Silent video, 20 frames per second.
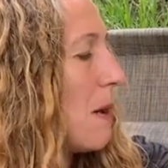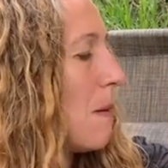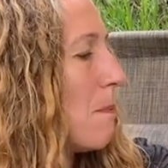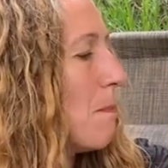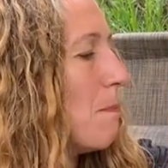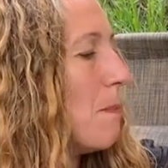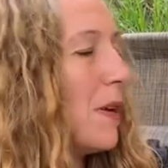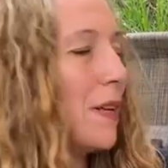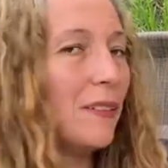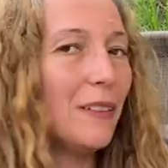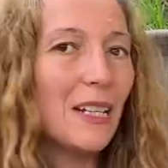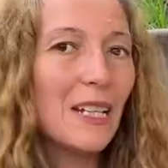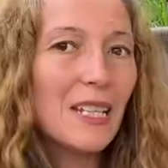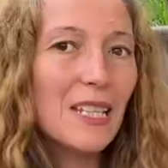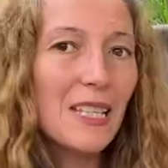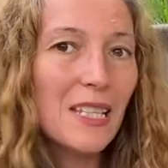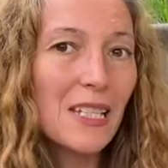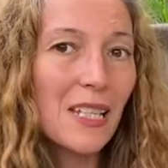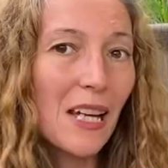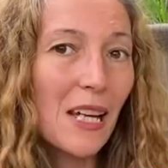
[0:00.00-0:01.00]

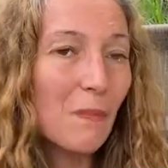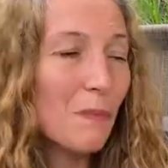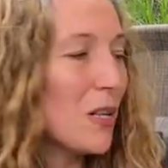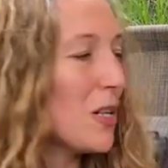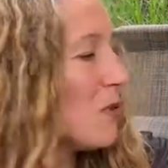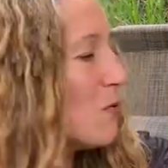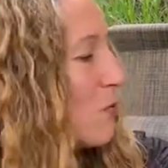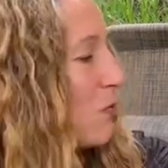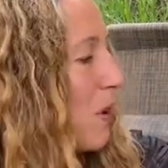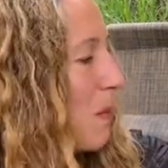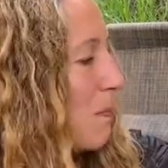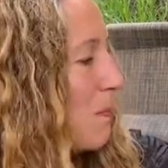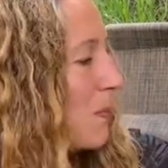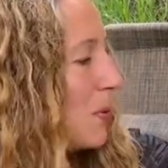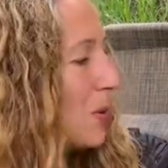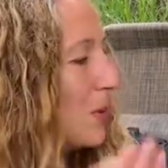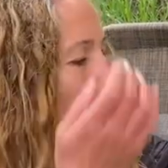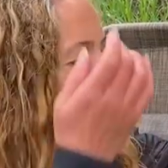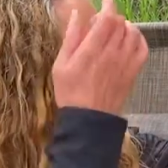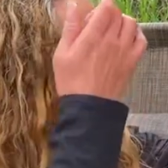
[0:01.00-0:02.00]
Millie's tummy
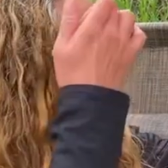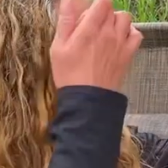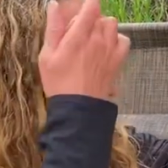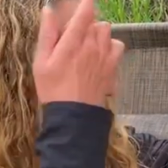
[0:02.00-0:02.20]
rumbled